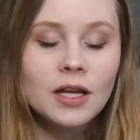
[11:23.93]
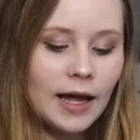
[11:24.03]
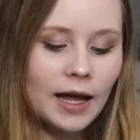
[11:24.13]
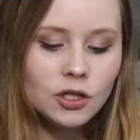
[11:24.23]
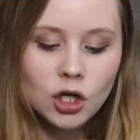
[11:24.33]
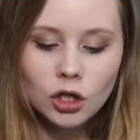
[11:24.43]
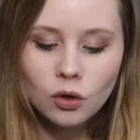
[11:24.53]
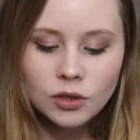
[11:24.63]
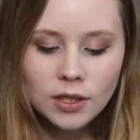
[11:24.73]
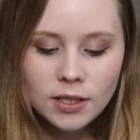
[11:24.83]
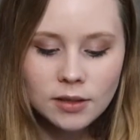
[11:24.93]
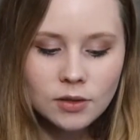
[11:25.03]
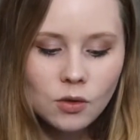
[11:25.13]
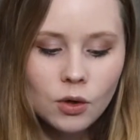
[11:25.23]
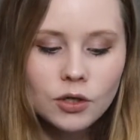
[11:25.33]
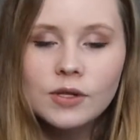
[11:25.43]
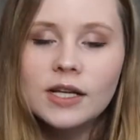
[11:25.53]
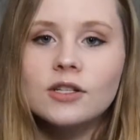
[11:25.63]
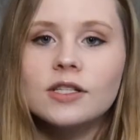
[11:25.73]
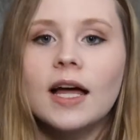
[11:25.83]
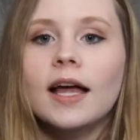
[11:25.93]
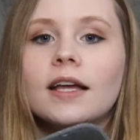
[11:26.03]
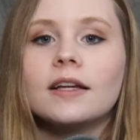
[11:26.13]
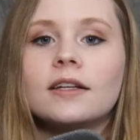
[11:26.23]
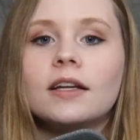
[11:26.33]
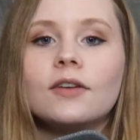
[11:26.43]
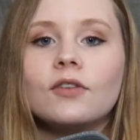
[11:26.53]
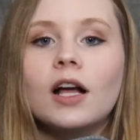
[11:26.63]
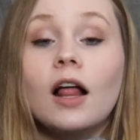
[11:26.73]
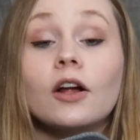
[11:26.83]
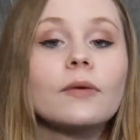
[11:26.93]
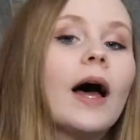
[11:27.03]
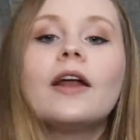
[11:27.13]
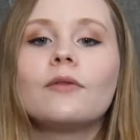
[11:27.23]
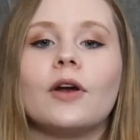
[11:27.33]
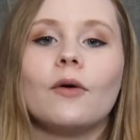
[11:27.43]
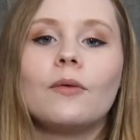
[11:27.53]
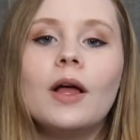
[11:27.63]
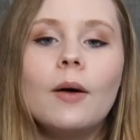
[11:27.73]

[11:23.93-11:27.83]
They add charcoal to this, or do they just dye a different color? I don't know.